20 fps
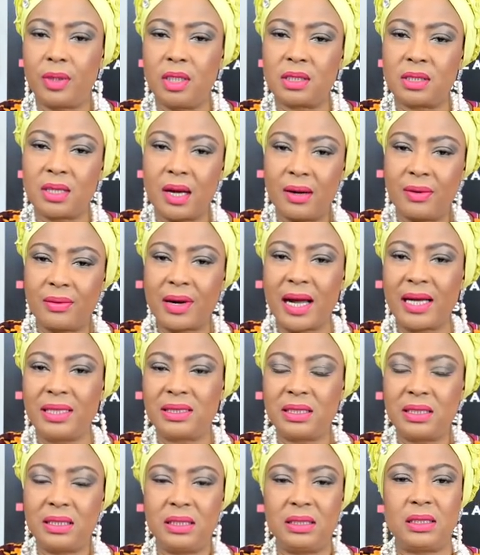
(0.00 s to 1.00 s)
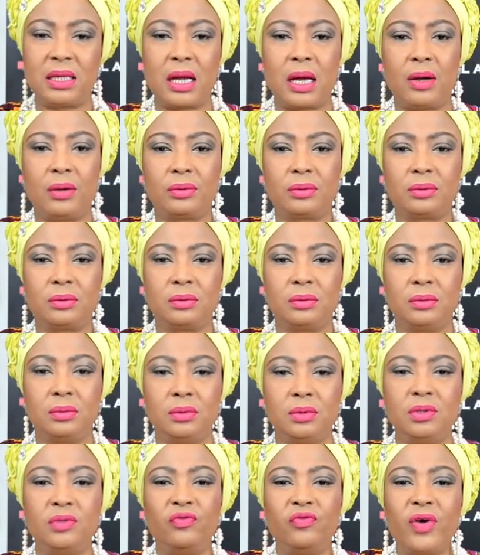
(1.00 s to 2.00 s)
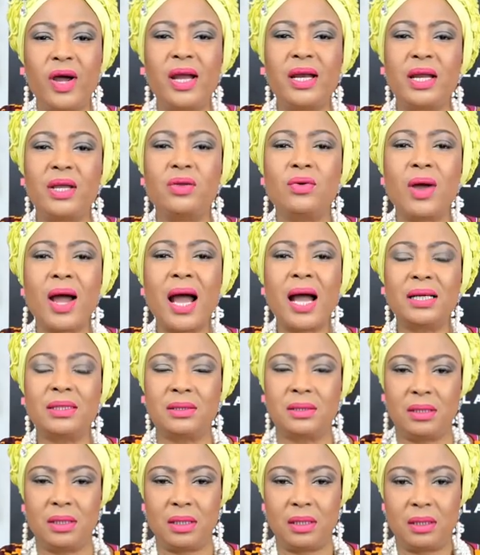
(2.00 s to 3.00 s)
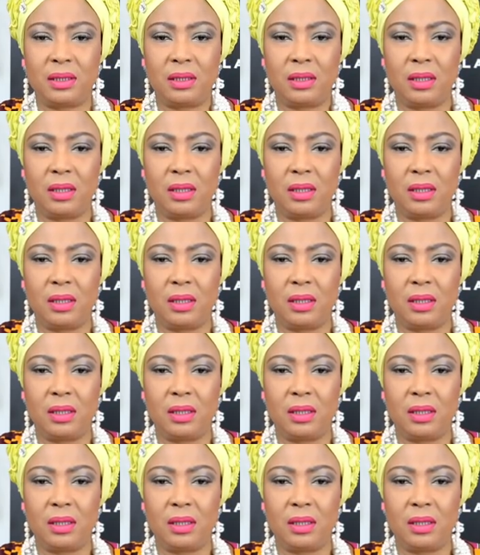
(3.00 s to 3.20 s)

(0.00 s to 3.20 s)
you start writing it down, you find that you act on it.